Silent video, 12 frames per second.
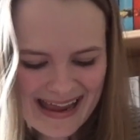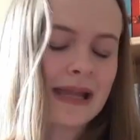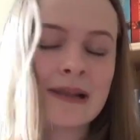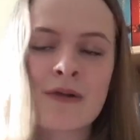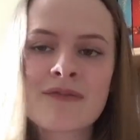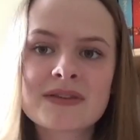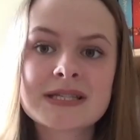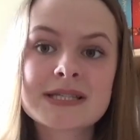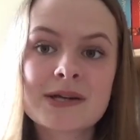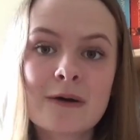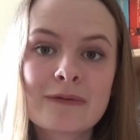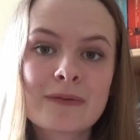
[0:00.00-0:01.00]
I love this
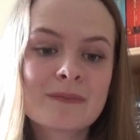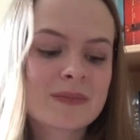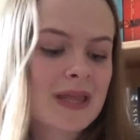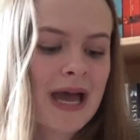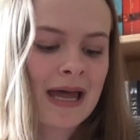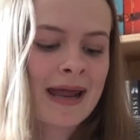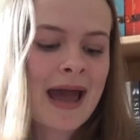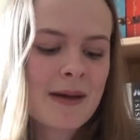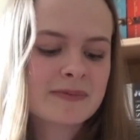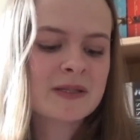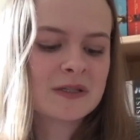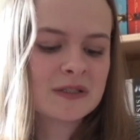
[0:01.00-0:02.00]
stuff. I
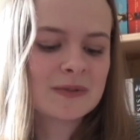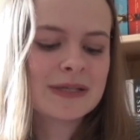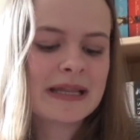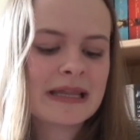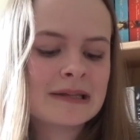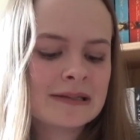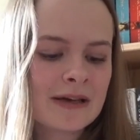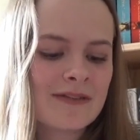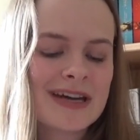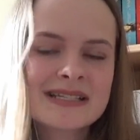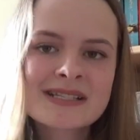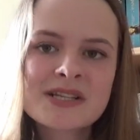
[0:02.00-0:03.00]
absolutely love
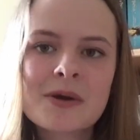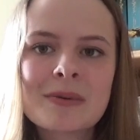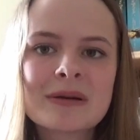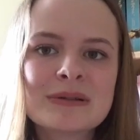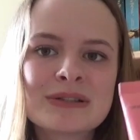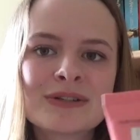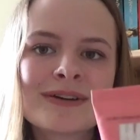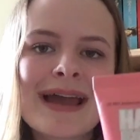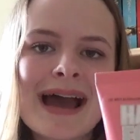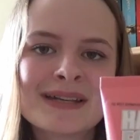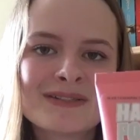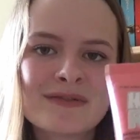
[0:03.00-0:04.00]
it. Soap and Glory
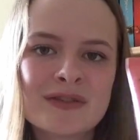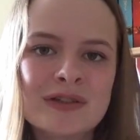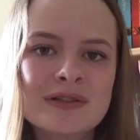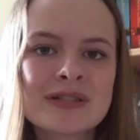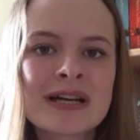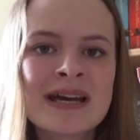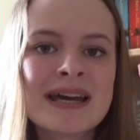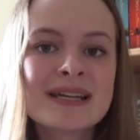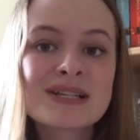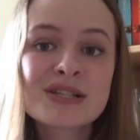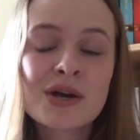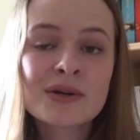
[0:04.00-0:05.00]
hand food.
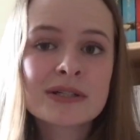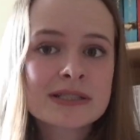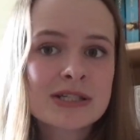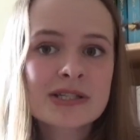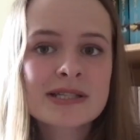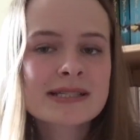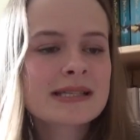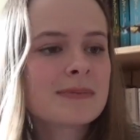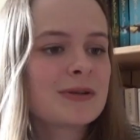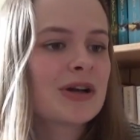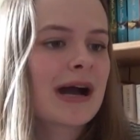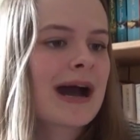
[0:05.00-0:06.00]
It's so good just to slip
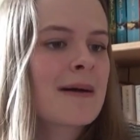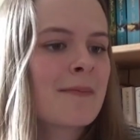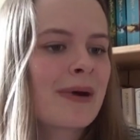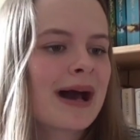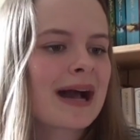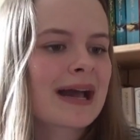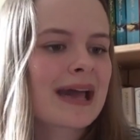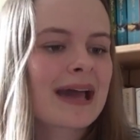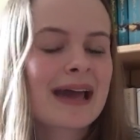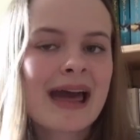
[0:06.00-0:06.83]
in your handbag.